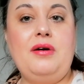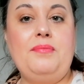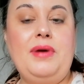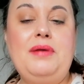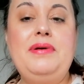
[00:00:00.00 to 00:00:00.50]

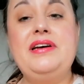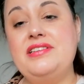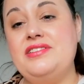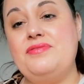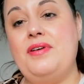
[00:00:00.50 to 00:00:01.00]
maybe
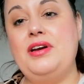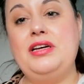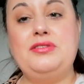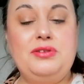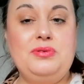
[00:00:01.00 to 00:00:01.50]
it's funny
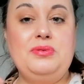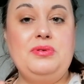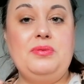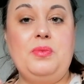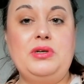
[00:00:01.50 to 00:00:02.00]
to
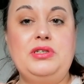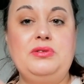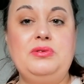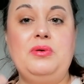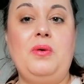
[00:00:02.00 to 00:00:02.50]
do what you
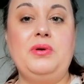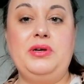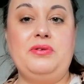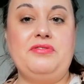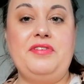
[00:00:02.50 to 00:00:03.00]
do on
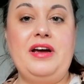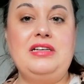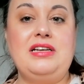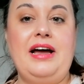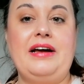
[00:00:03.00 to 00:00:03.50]
your
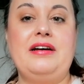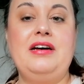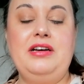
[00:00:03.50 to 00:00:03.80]
face, like